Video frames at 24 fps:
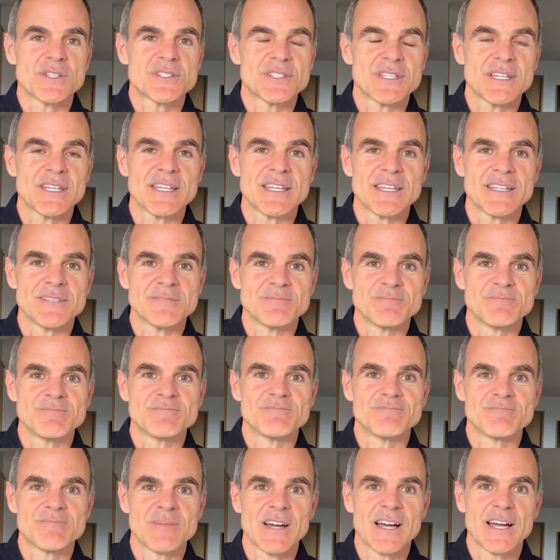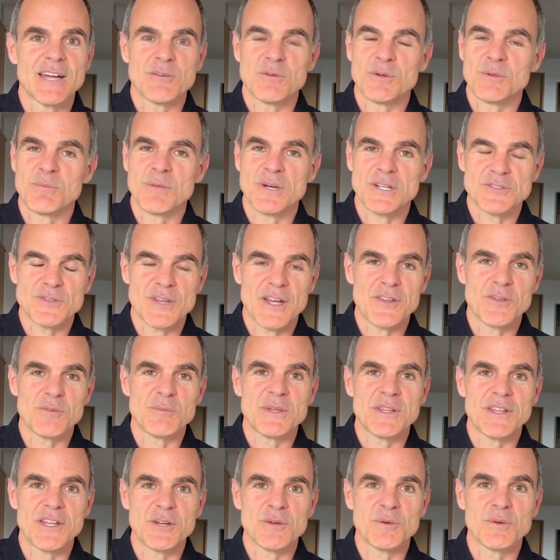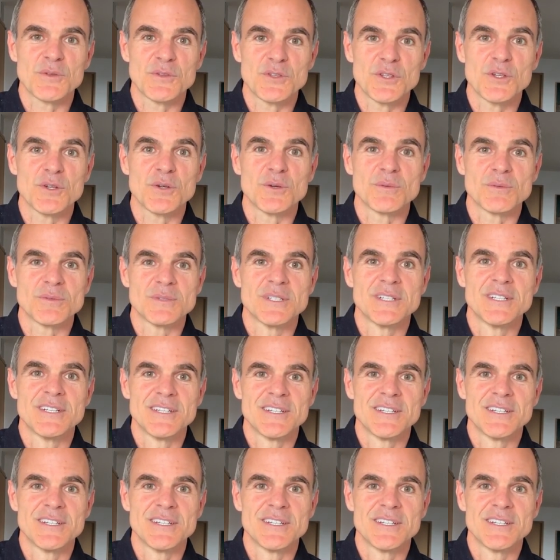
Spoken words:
City. I would much rather be there with you.